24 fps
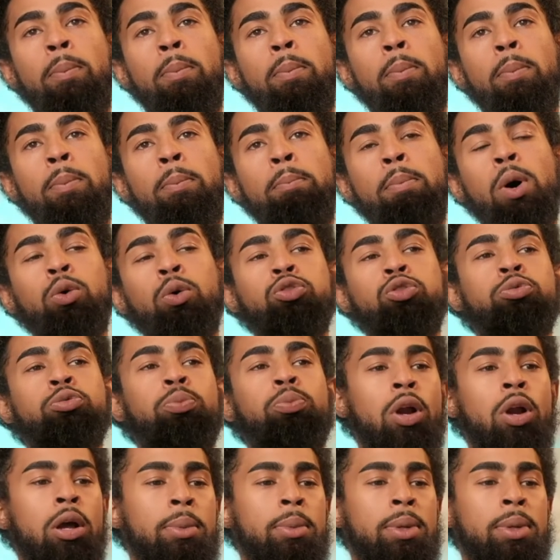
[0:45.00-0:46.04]
most
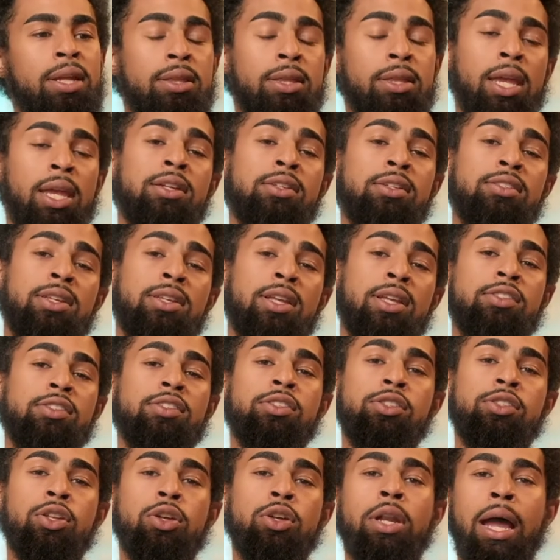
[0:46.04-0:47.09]
prominent things that
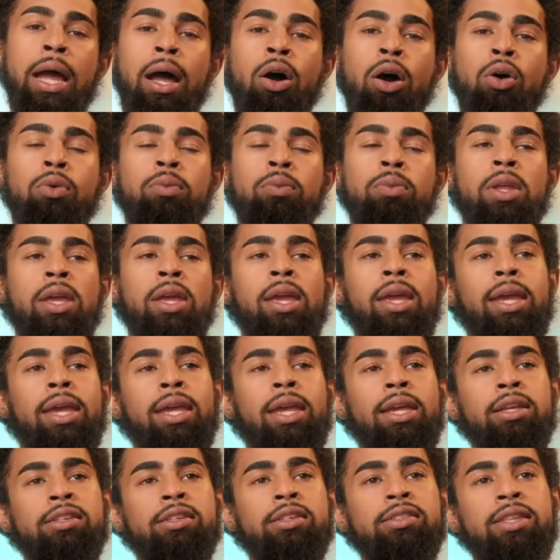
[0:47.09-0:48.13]
stood out
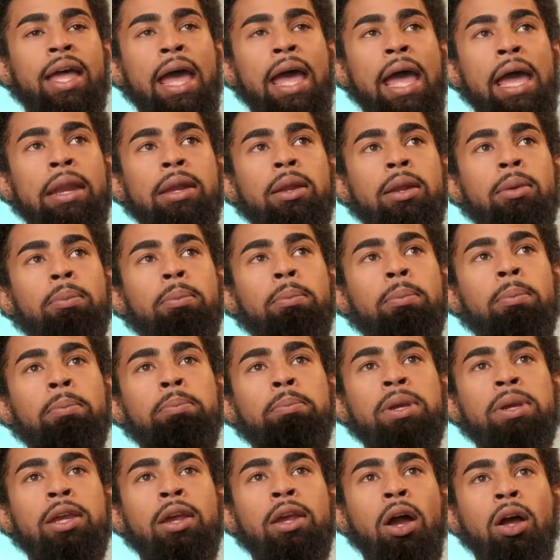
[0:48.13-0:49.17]
is that
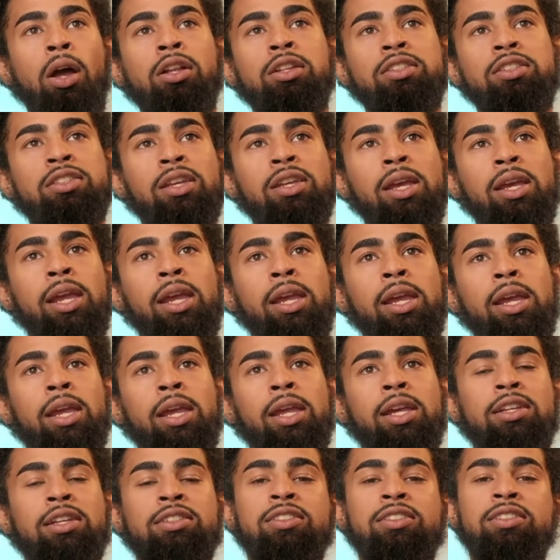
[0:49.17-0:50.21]
Beyonce
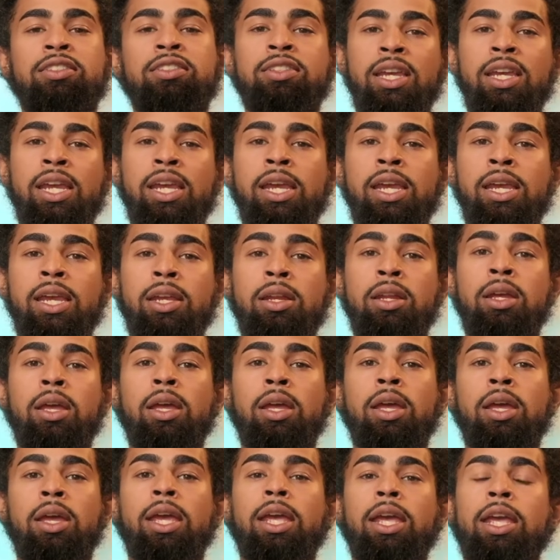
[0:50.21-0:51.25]
is seen
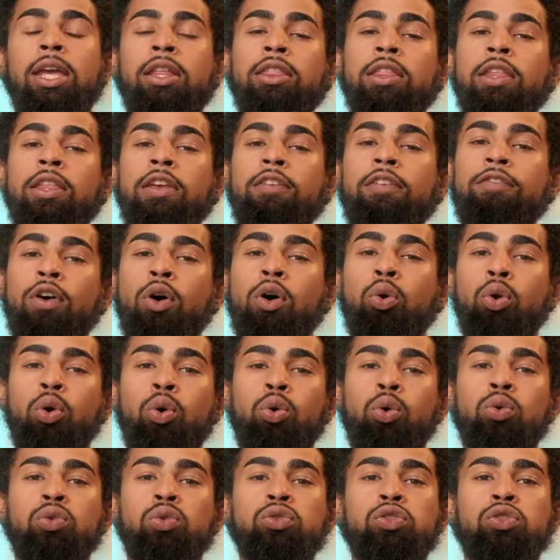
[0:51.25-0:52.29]
in the
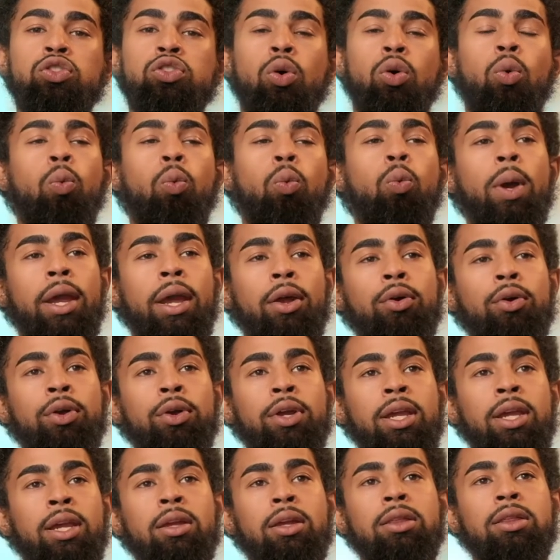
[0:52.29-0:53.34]
photos
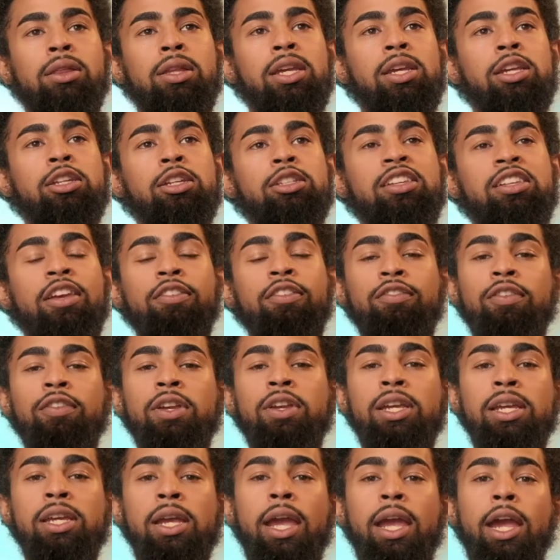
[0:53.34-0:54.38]
wearing the
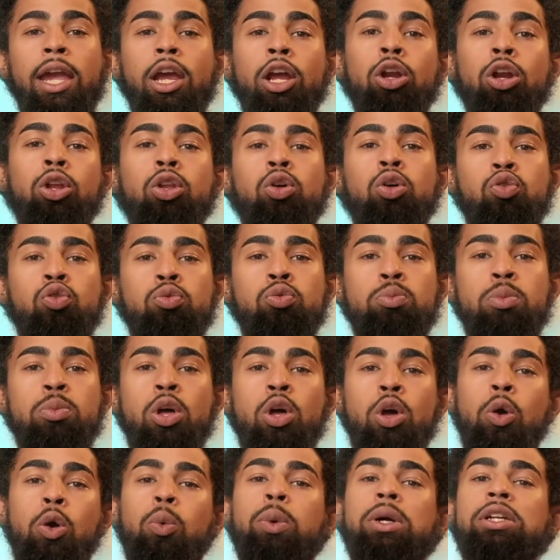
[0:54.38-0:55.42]
Tiffany heirloom
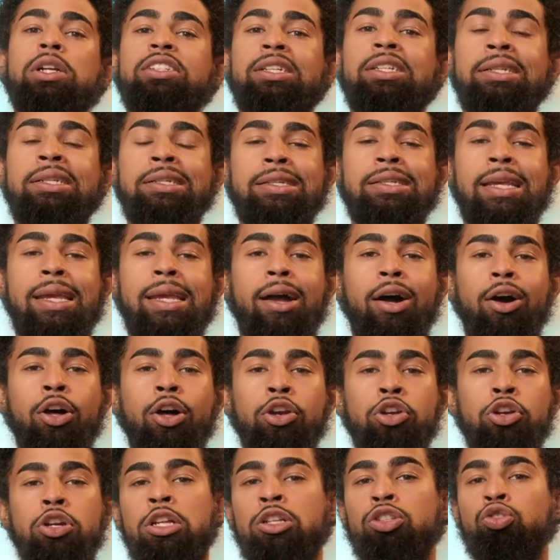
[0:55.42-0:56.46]
which is a
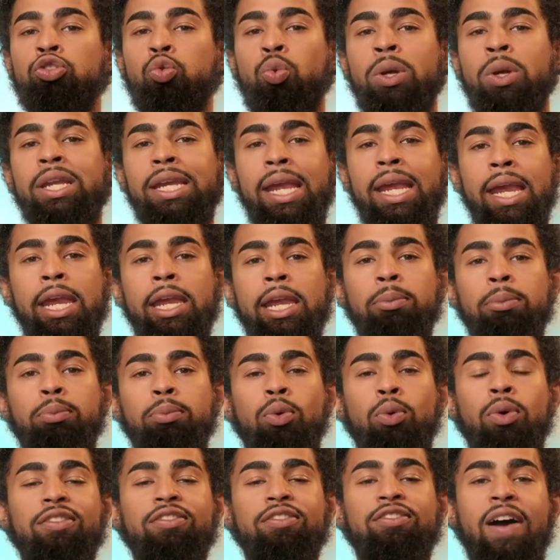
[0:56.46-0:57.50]

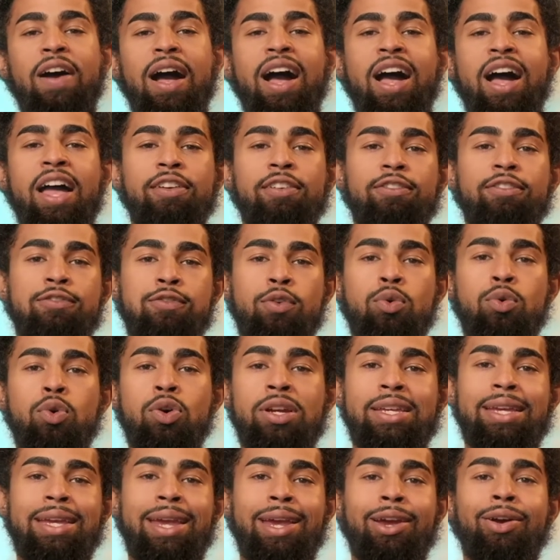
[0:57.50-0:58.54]
128.54
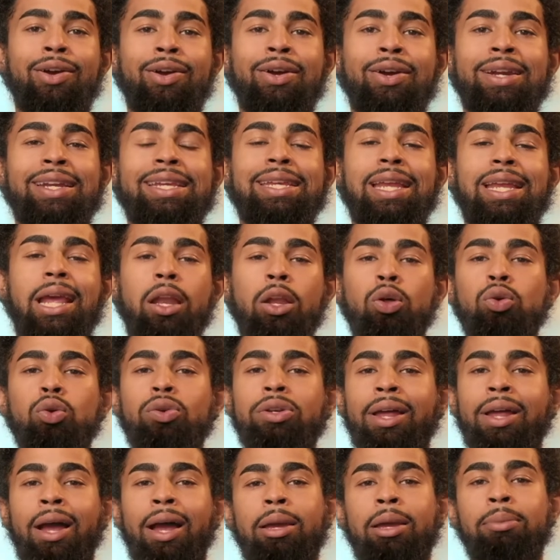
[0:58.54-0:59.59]
carat yellow
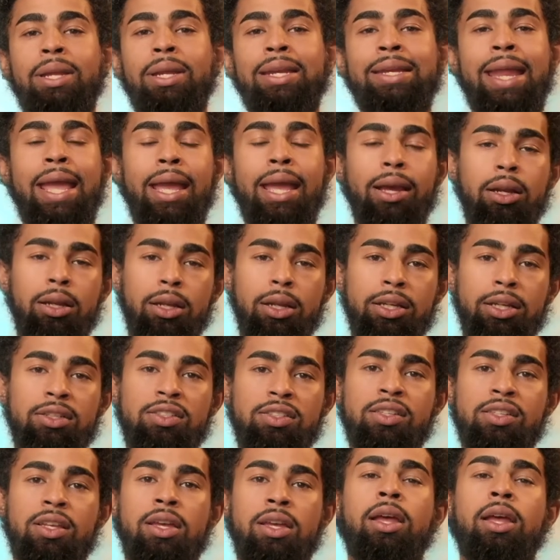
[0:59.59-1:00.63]
diamond necklace
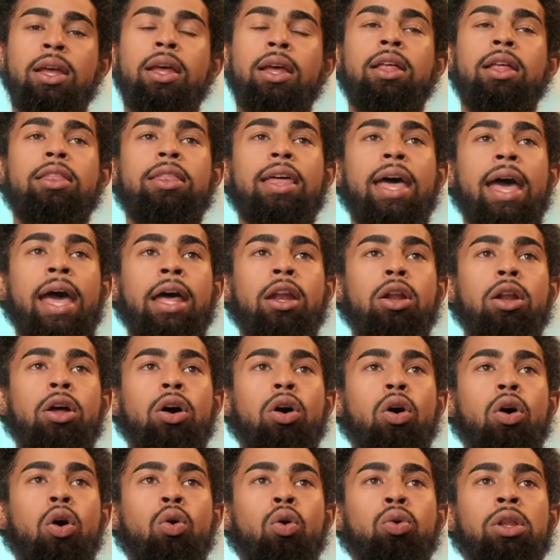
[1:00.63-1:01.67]
that
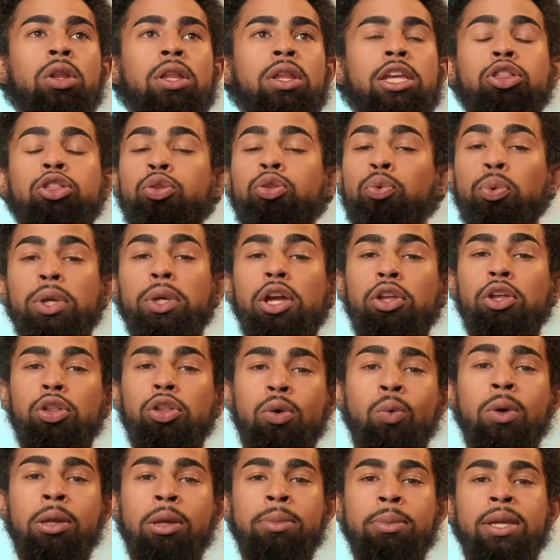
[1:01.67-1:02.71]
only three other
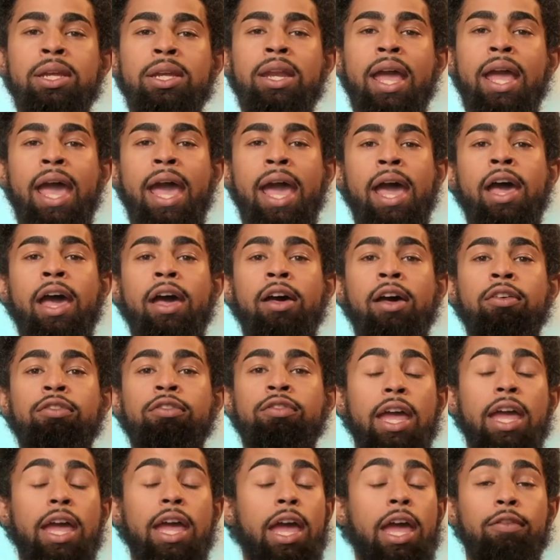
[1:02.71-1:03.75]
women have
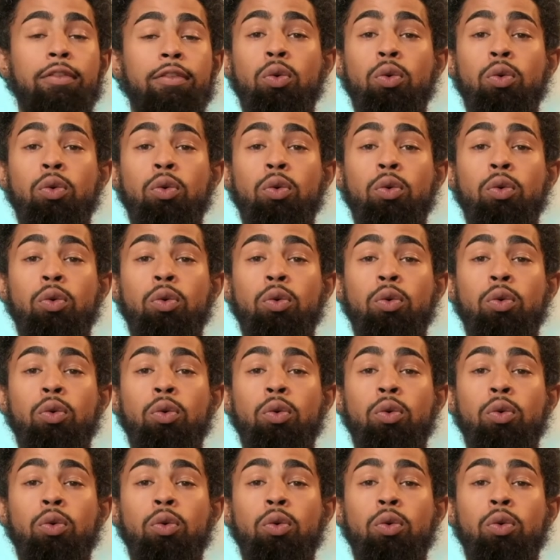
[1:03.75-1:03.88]
ever